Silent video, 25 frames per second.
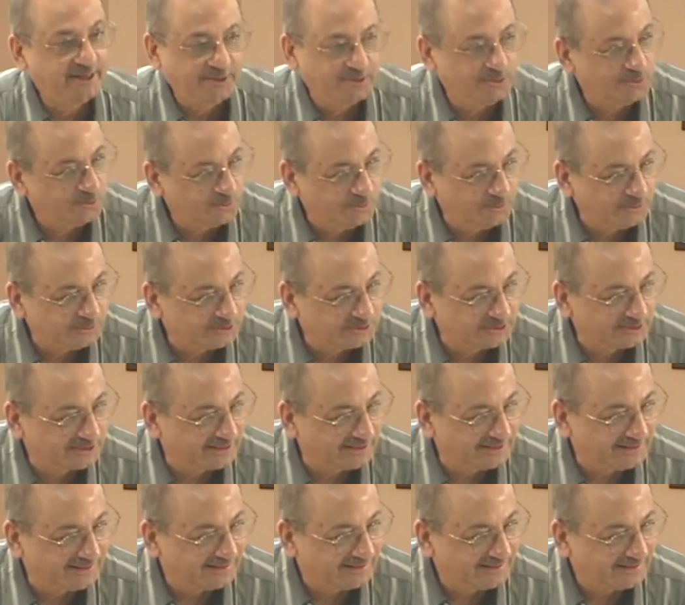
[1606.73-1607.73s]
used
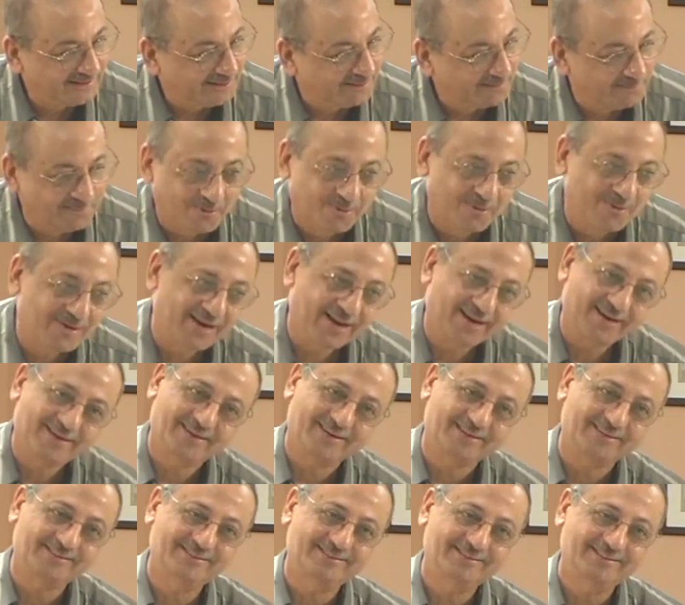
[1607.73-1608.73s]
moon
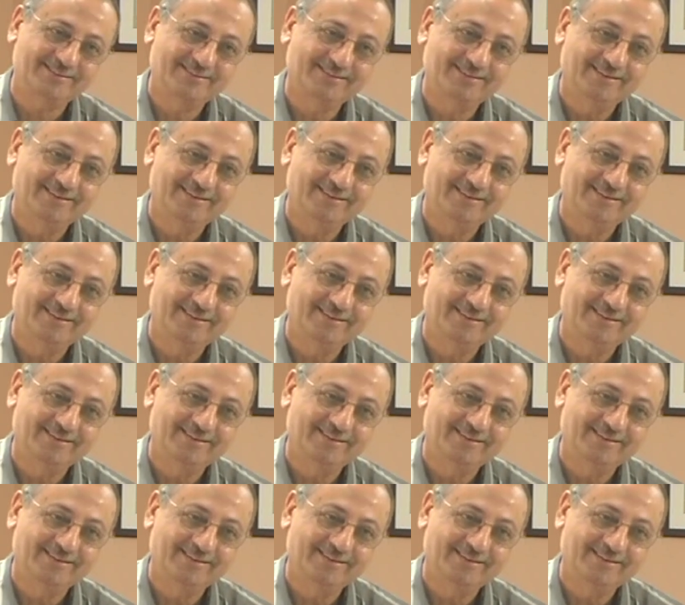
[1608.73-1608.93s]
letters.